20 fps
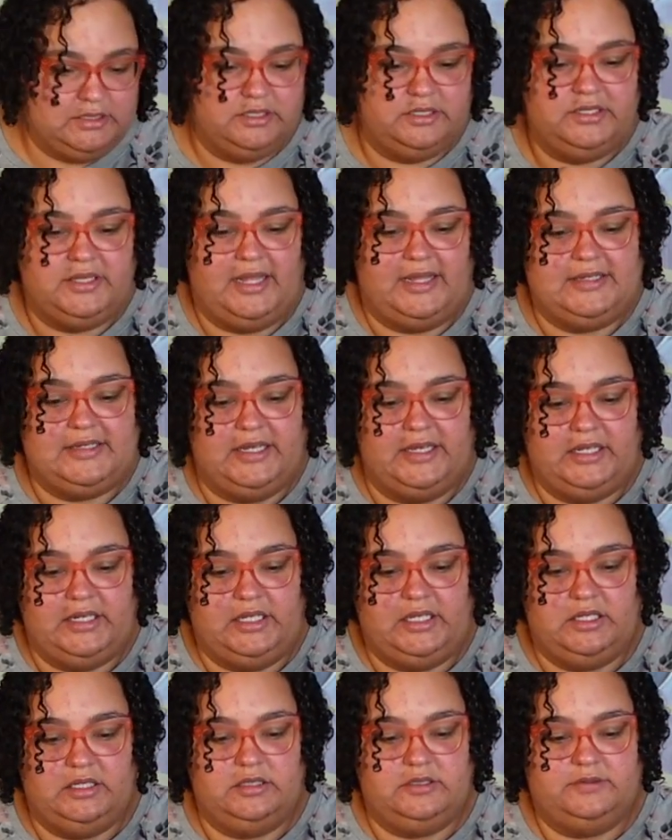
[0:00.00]
are that
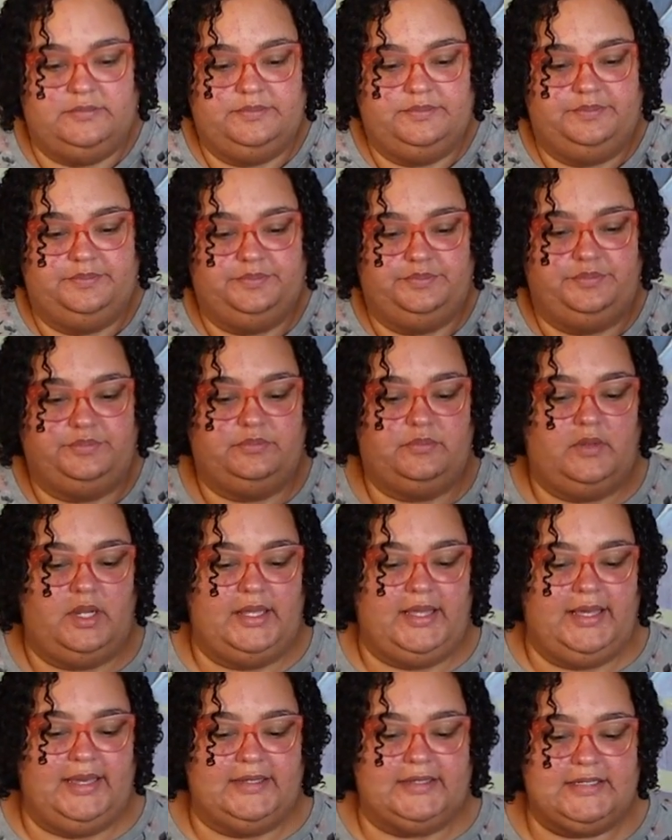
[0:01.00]
tiny. I
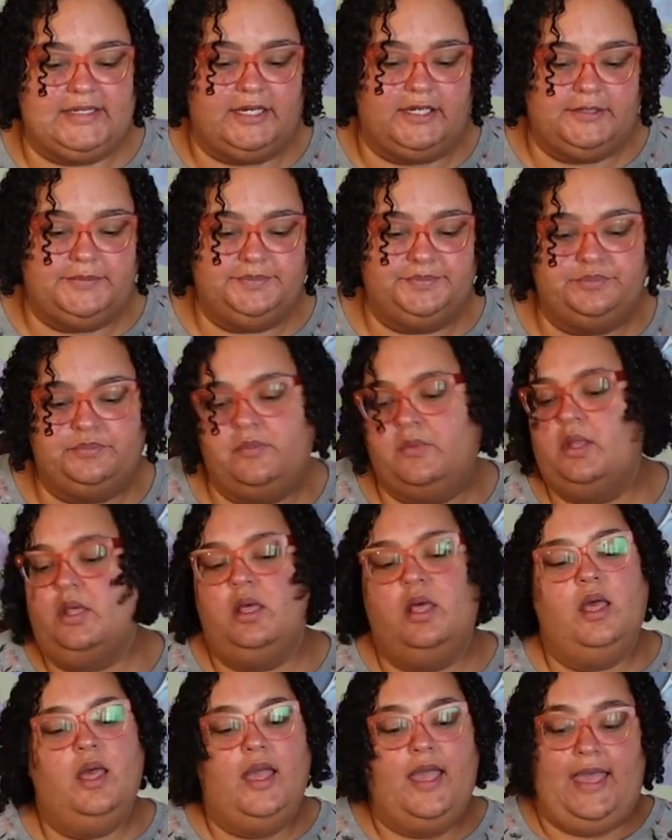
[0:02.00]
can't tell.
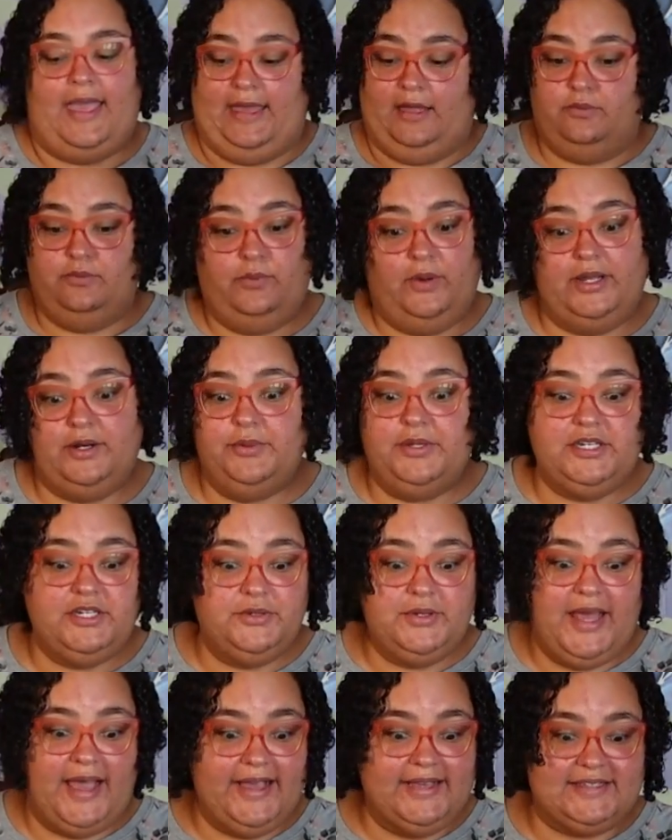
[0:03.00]
And what do we do
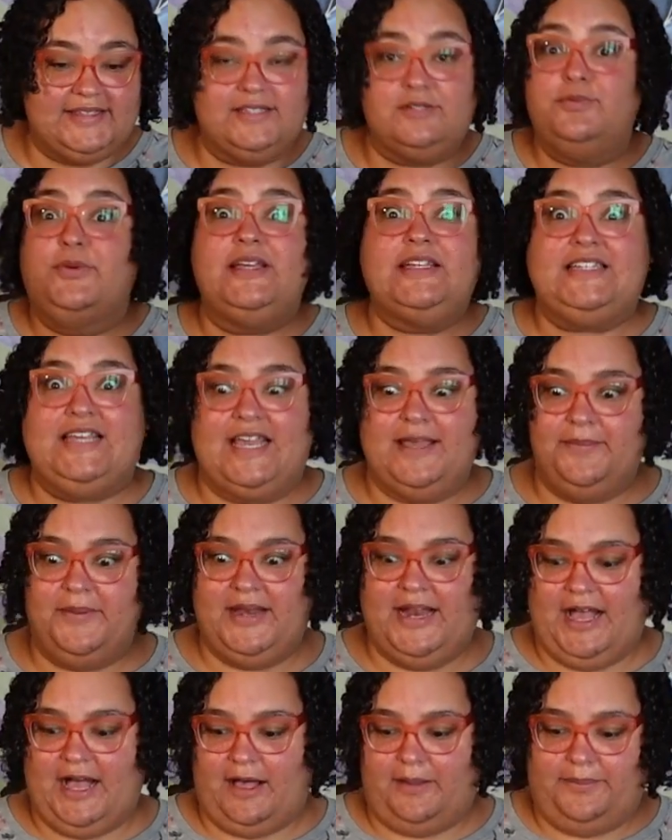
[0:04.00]
next? We tape
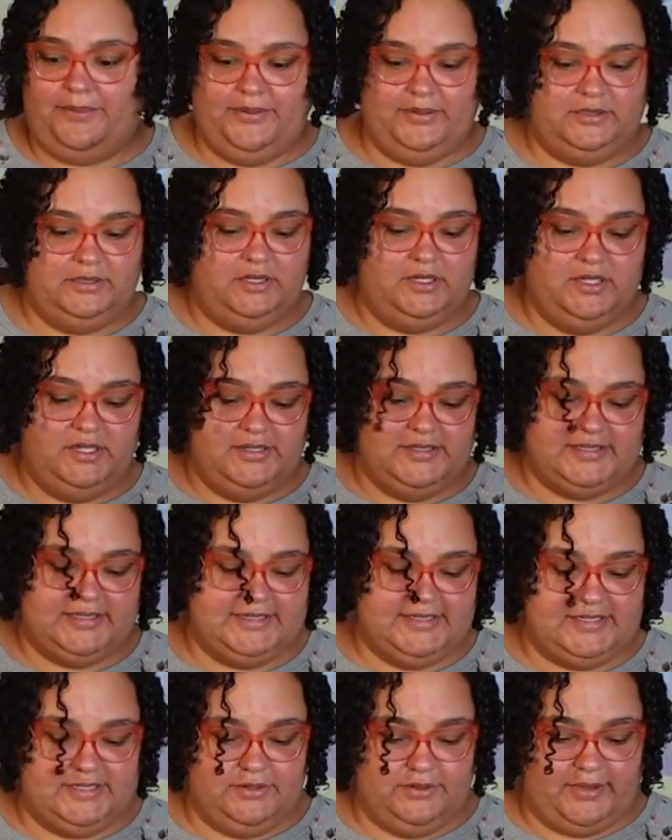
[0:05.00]
it up. So
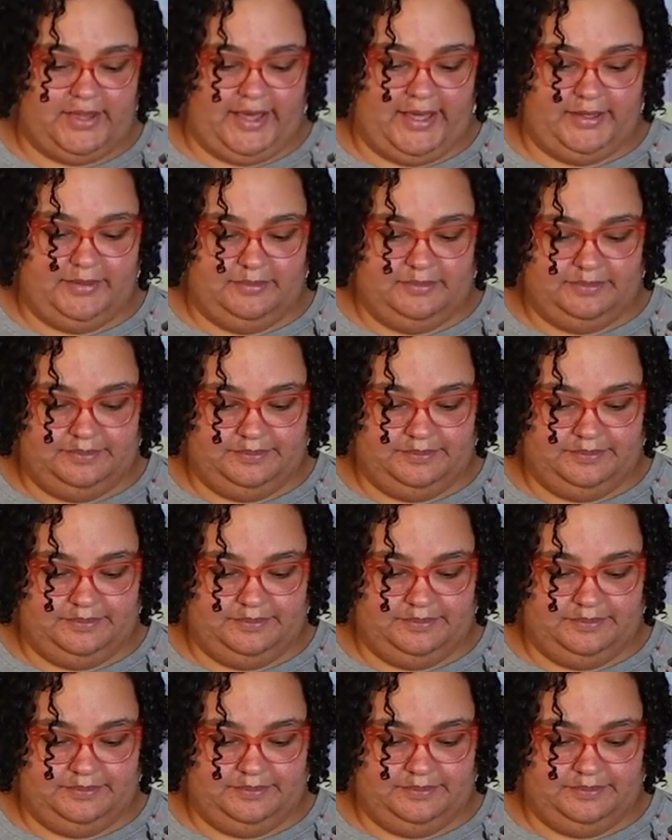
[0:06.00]
let's do that.